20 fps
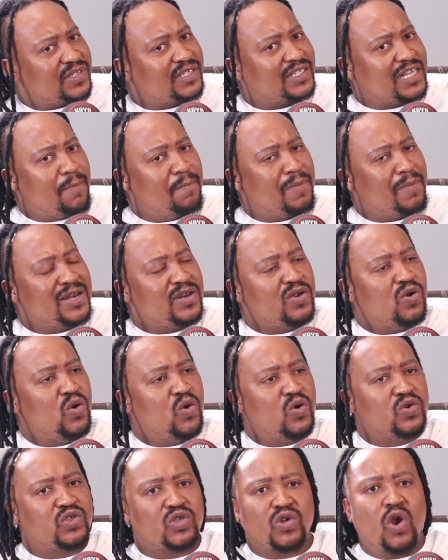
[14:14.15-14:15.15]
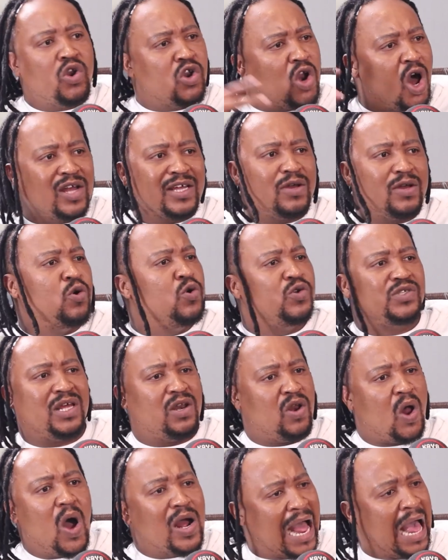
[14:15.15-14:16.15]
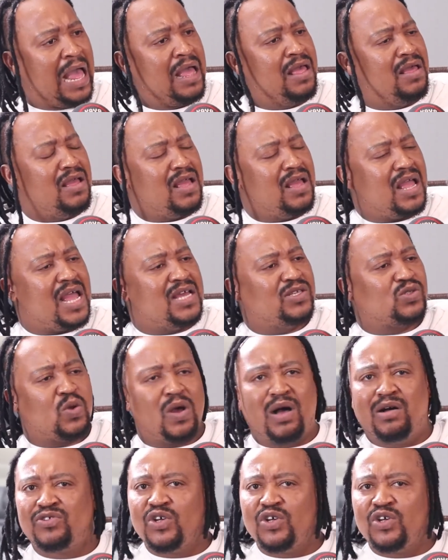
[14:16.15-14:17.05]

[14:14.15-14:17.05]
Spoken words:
somebody who's a logger as well.